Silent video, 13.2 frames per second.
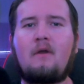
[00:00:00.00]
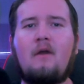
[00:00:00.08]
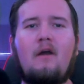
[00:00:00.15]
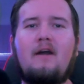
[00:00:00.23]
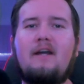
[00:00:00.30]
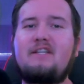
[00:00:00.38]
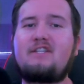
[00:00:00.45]

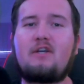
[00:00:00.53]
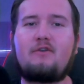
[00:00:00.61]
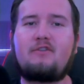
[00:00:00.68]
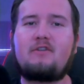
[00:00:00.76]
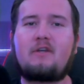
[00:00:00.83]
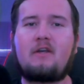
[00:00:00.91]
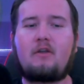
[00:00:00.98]
All right, so
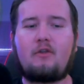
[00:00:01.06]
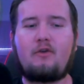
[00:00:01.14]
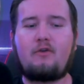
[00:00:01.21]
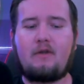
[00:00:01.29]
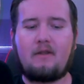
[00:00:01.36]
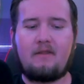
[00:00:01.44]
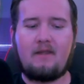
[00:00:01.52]
to
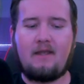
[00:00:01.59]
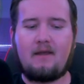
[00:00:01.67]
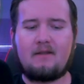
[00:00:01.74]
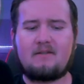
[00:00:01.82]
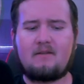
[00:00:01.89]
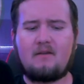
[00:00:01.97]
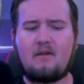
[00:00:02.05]
conclude, the
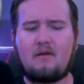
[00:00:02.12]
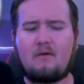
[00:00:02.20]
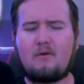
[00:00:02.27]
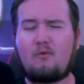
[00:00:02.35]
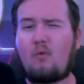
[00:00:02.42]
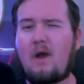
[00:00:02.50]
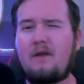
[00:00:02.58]

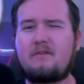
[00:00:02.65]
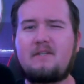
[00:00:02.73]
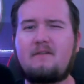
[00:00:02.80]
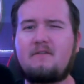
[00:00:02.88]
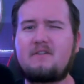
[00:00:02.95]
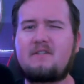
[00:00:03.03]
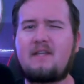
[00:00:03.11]
wide
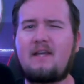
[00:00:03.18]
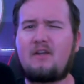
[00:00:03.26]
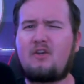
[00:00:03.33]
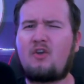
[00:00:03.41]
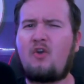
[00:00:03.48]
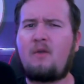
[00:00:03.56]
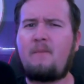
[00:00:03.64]
receivers that
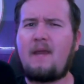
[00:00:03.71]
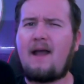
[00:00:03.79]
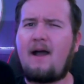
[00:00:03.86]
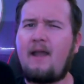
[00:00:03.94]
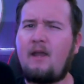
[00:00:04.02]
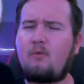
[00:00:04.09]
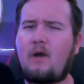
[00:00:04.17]
could be
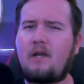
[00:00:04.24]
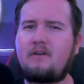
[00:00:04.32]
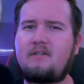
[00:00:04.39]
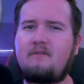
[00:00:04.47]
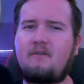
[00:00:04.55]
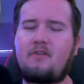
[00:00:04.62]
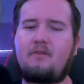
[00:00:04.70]
high-end wide
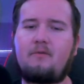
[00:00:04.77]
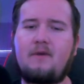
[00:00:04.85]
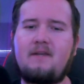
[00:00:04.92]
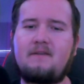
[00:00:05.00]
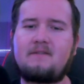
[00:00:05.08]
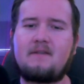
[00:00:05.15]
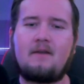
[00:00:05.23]
receiver
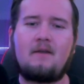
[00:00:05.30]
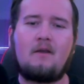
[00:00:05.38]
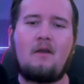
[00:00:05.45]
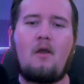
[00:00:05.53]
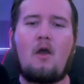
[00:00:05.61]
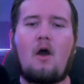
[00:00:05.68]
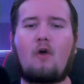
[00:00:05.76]
3s
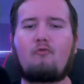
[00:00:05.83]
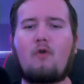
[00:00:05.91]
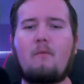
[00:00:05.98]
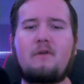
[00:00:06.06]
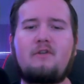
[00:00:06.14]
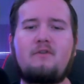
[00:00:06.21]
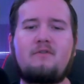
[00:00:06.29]
are
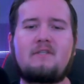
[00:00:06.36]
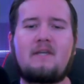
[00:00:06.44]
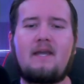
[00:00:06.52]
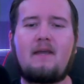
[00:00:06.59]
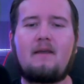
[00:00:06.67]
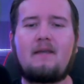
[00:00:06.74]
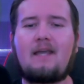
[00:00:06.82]
Rome
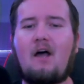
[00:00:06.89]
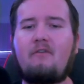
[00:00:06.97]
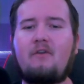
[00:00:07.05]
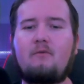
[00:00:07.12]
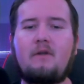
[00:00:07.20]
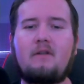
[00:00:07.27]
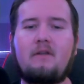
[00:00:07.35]
Odunze,
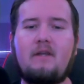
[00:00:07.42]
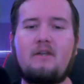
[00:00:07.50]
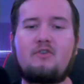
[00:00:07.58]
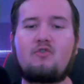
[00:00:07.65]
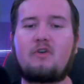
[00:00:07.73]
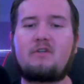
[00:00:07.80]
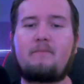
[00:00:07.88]
Calvin Ridley,
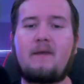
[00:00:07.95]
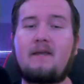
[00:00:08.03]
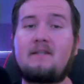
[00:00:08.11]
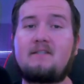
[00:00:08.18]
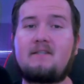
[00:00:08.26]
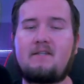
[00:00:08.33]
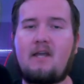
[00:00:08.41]
George
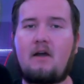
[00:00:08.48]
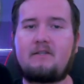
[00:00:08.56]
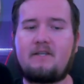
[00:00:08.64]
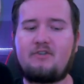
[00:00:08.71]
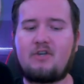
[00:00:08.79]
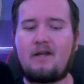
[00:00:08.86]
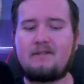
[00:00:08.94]
Pickens, and
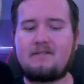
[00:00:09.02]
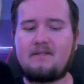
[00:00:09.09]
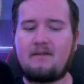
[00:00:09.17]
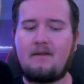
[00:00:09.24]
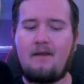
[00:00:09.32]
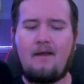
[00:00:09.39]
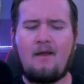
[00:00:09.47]
Deontay Johnson.